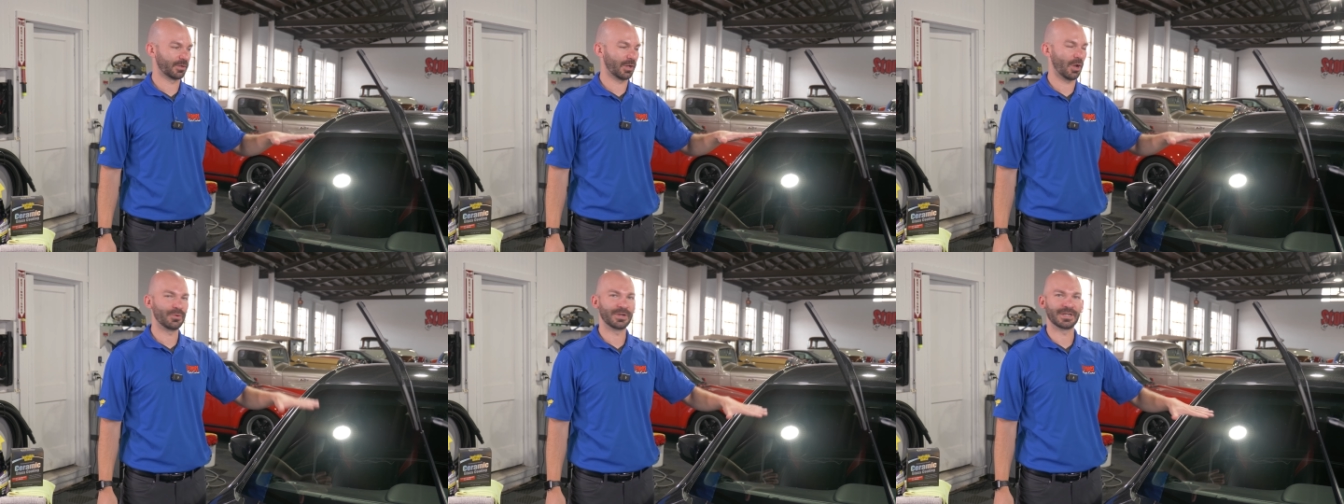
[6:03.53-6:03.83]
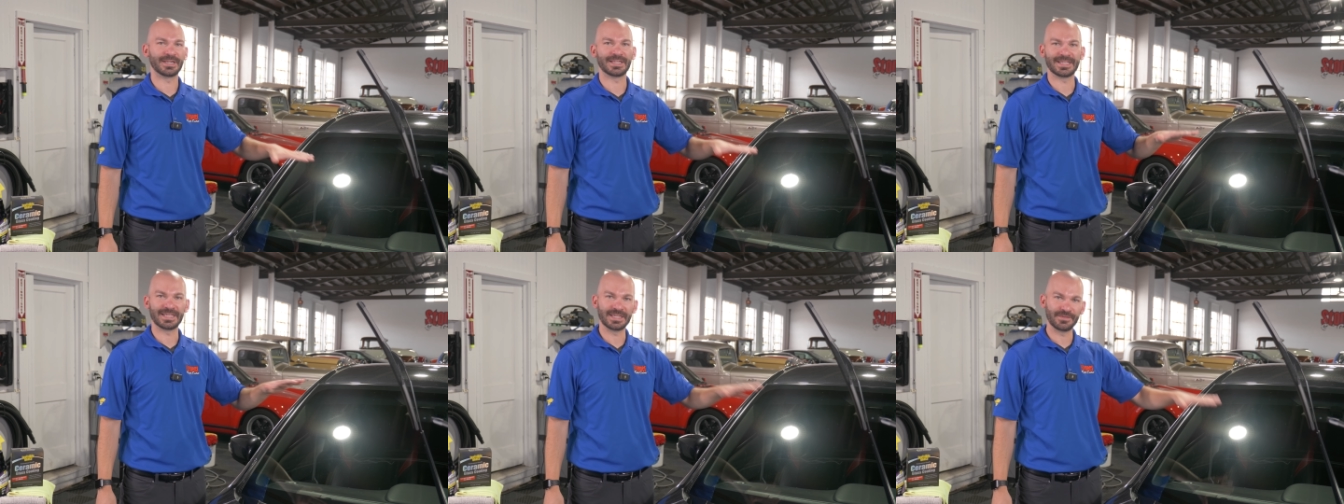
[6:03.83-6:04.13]

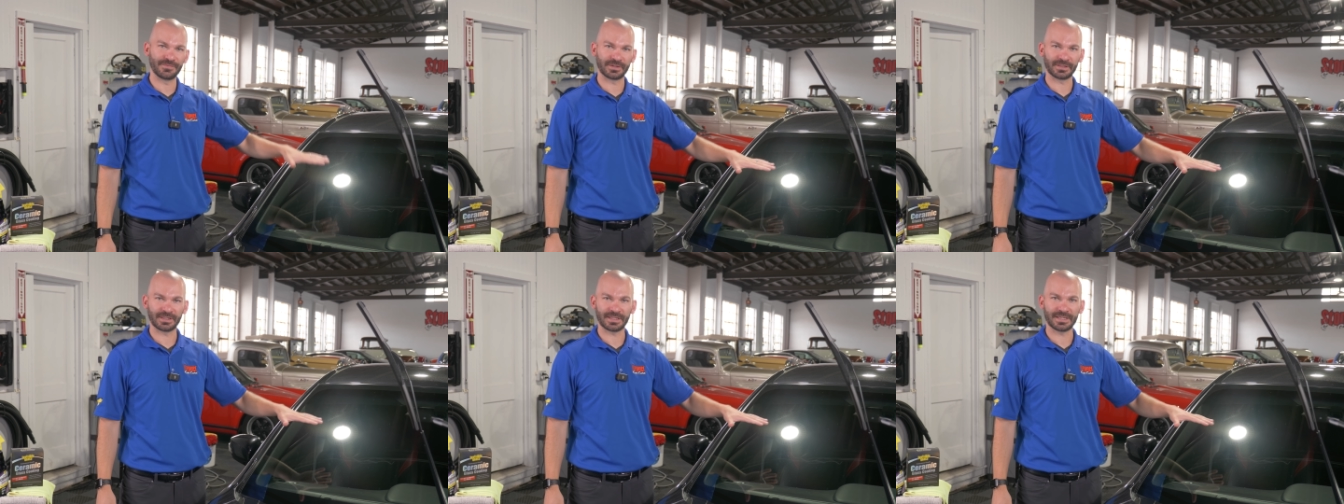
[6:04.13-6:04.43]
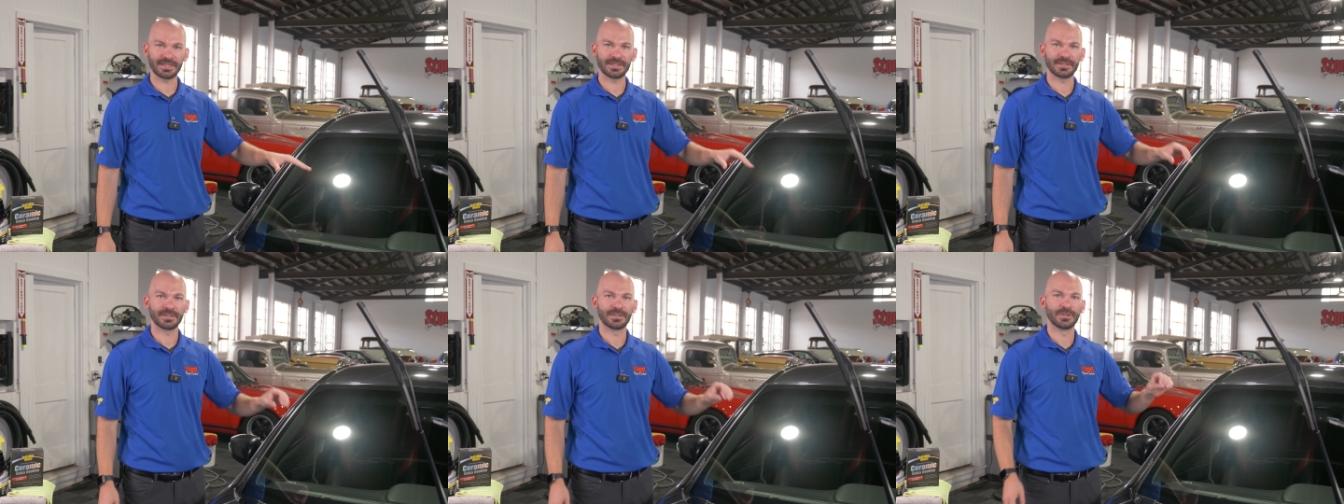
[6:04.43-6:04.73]
coated
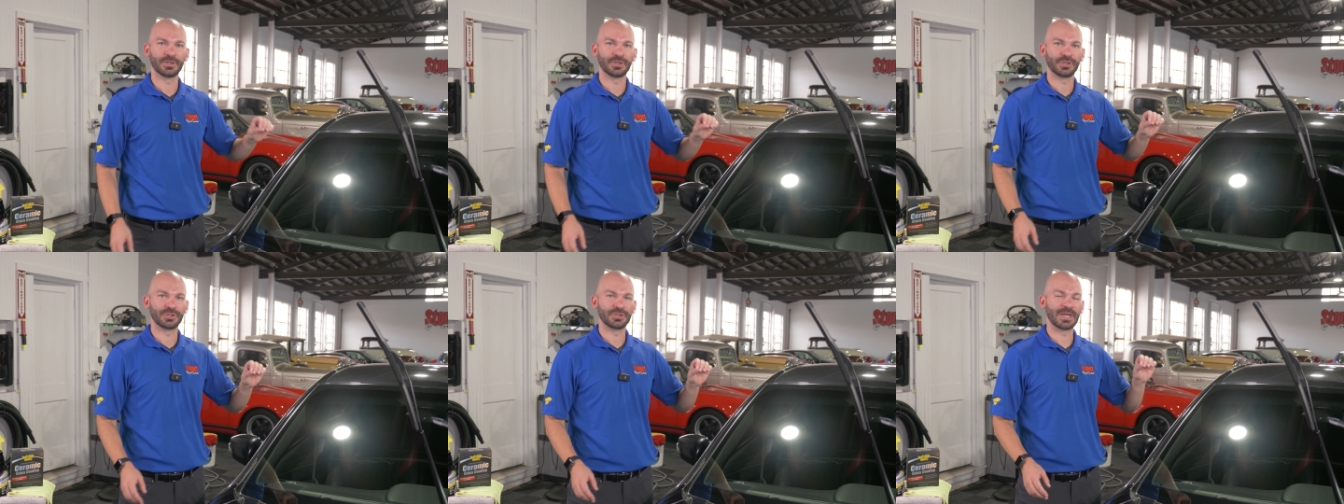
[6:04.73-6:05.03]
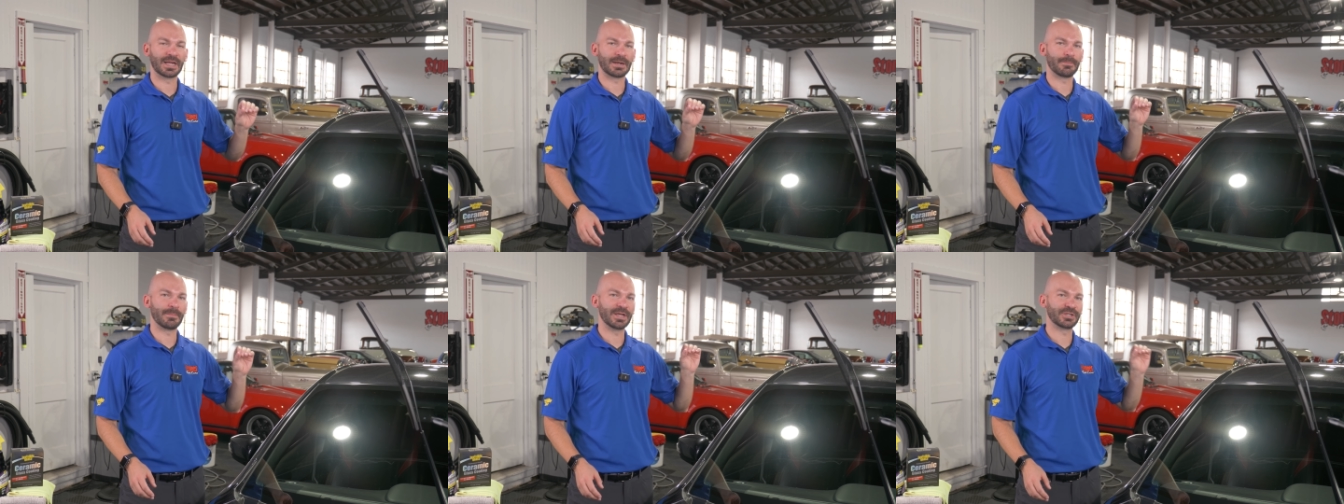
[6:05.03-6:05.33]
evenly,
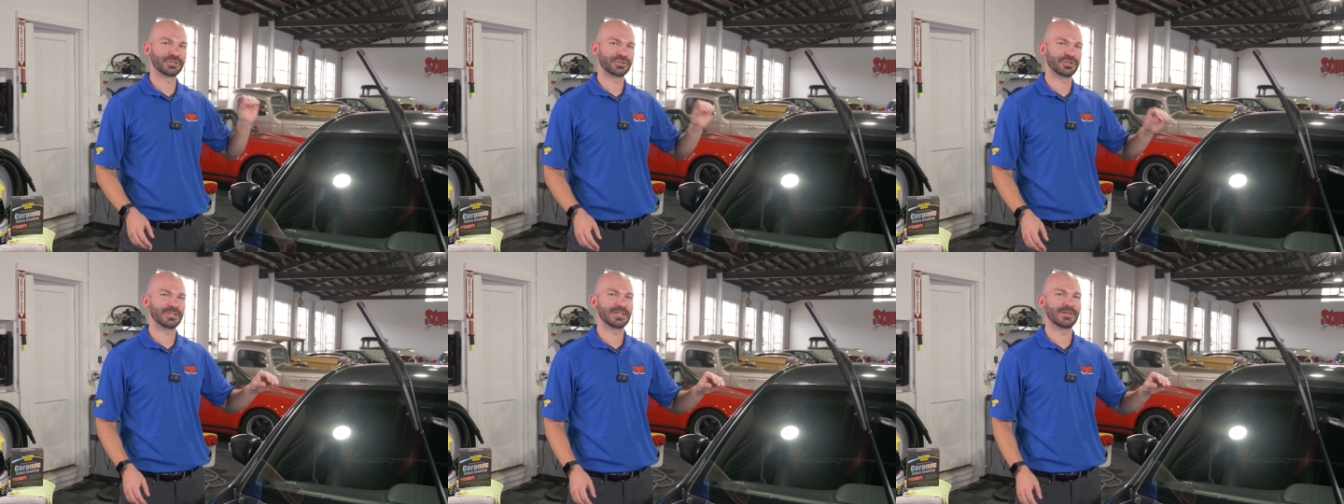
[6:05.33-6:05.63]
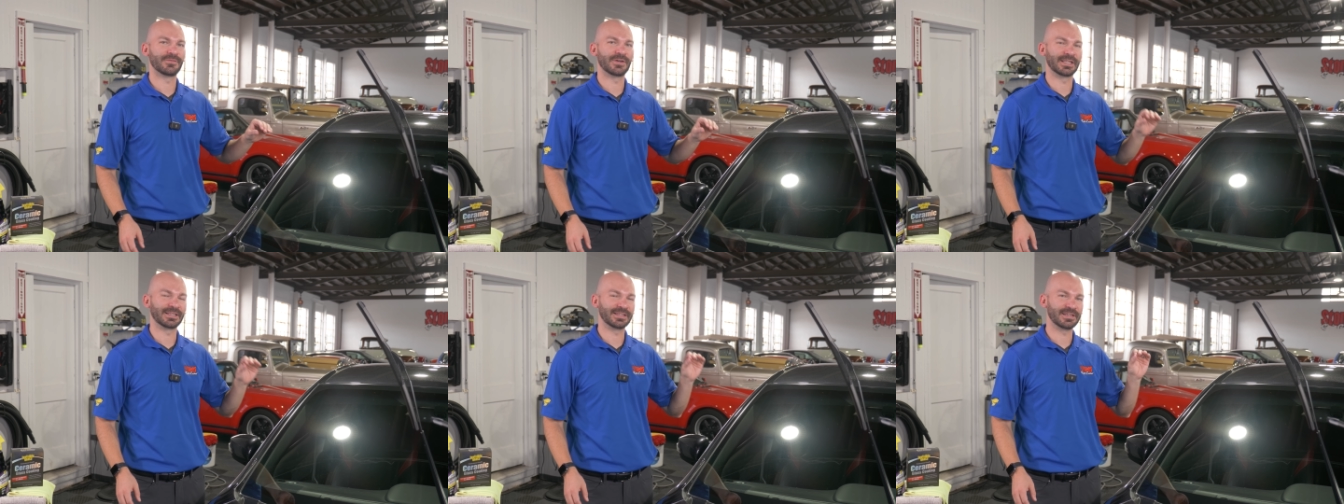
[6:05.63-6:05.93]
you got to make sure you
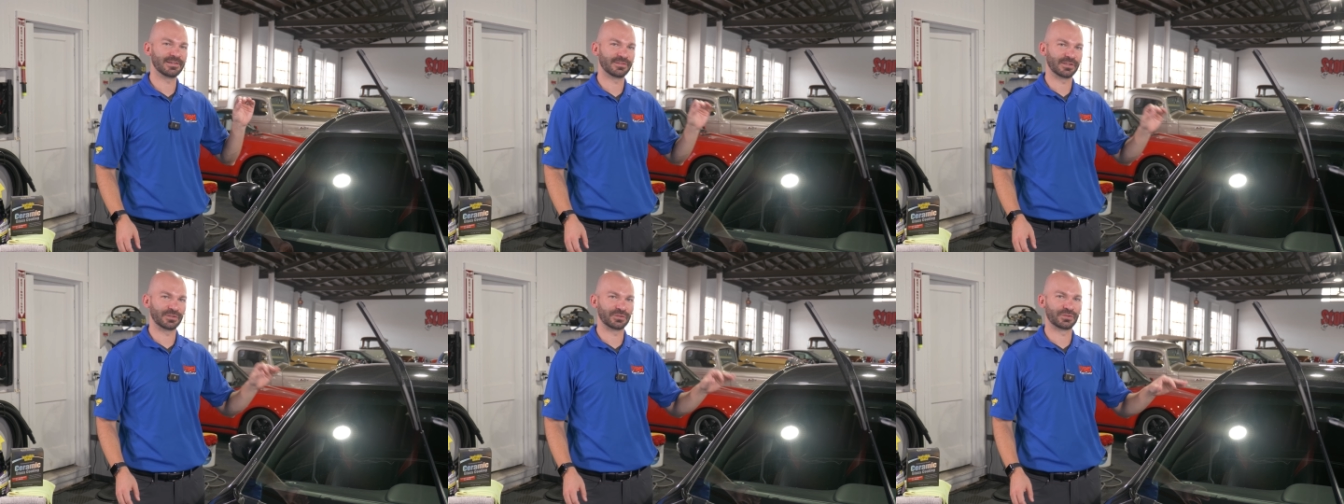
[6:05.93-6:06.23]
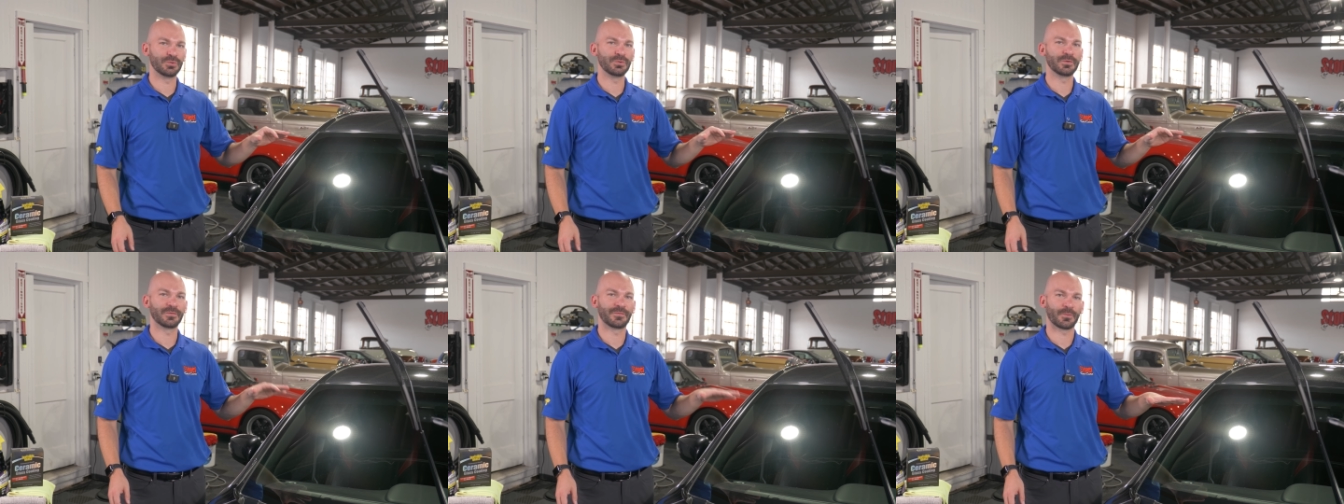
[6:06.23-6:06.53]
give it at least
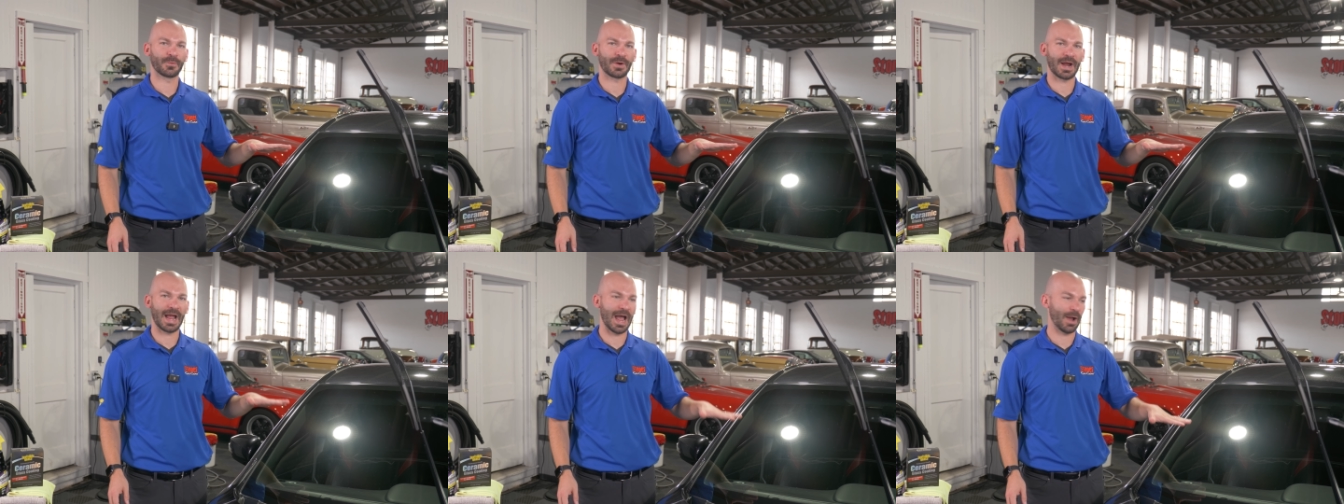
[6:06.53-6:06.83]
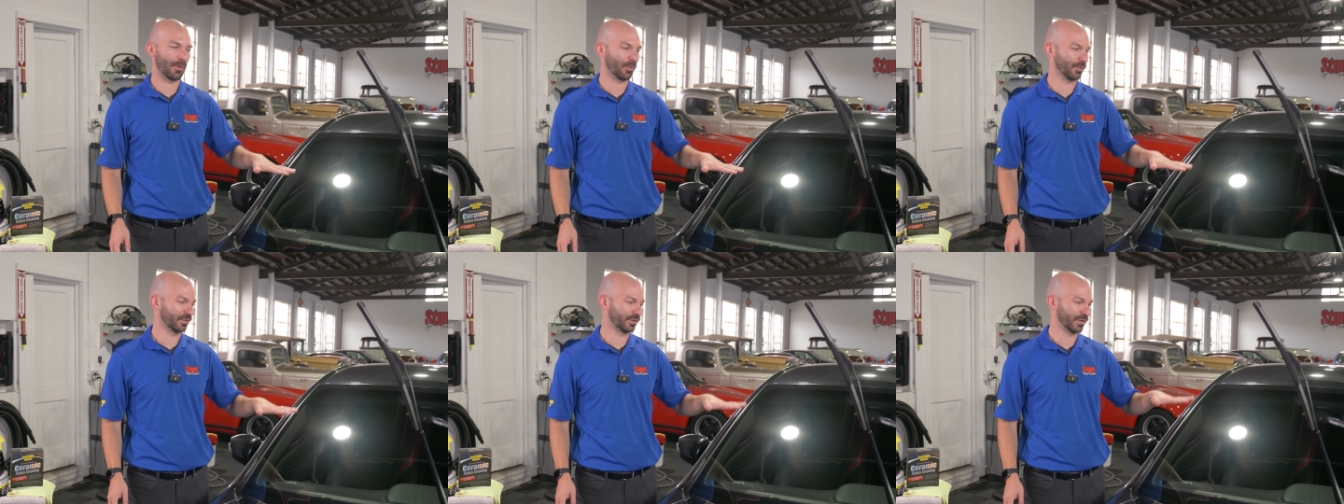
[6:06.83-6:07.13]
2 to 4
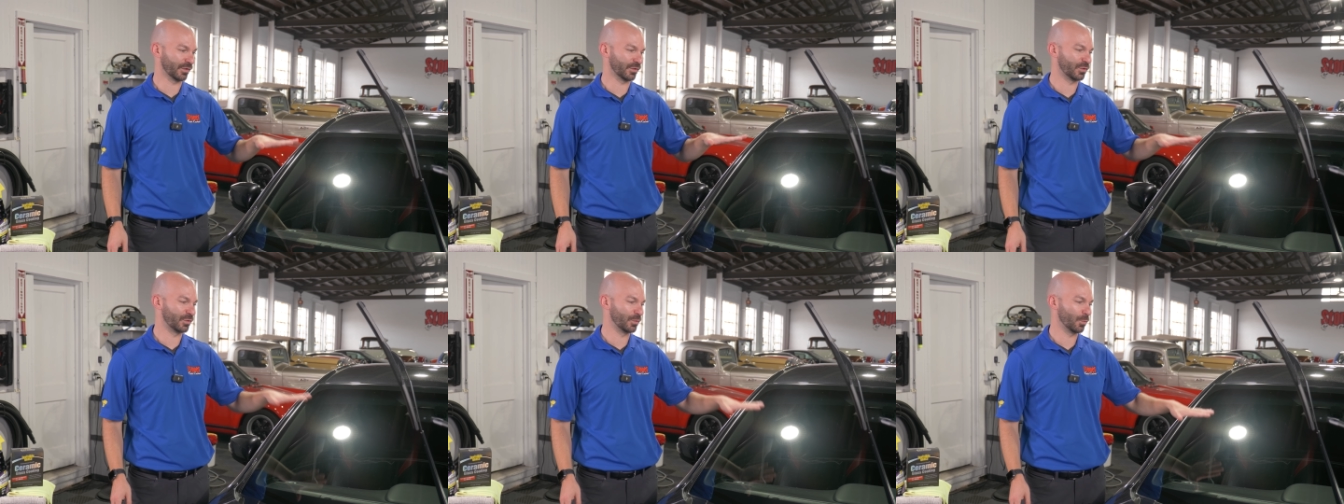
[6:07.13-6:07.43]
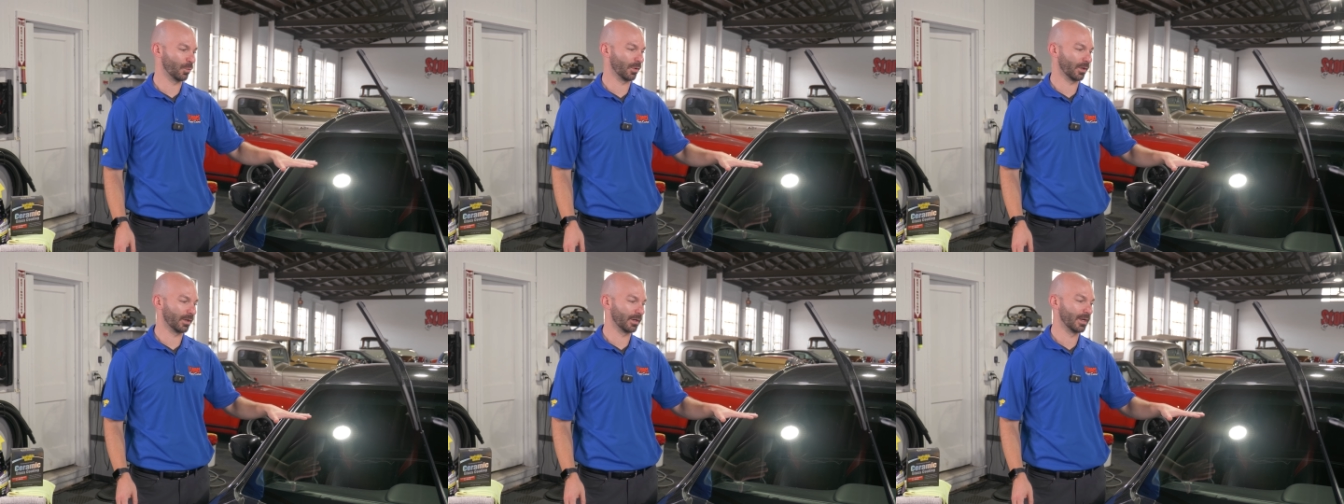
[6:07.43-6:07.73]
hours to
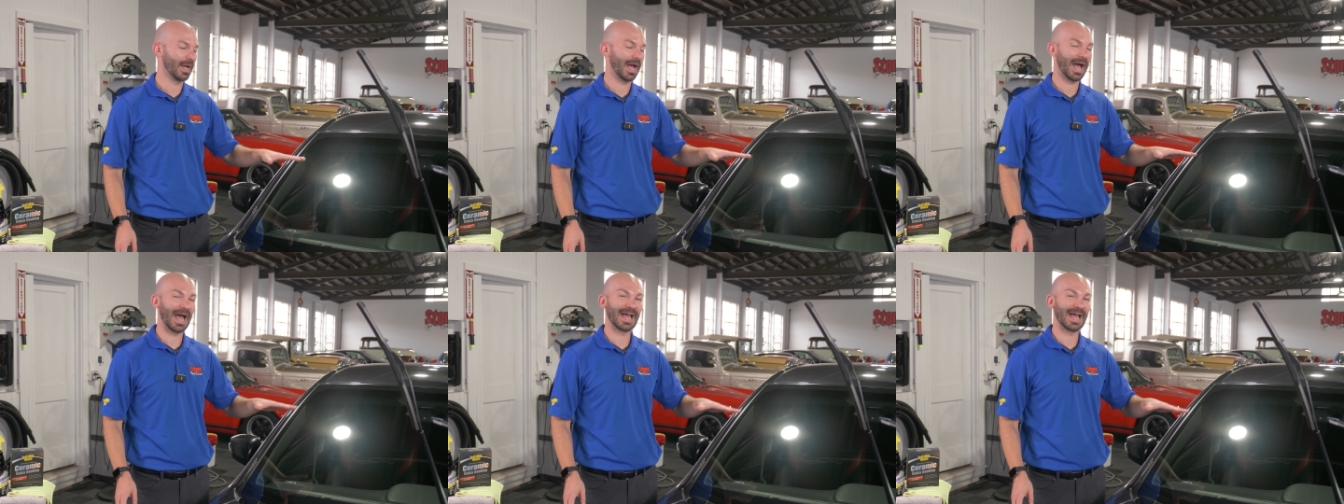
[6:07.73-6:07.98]
cure.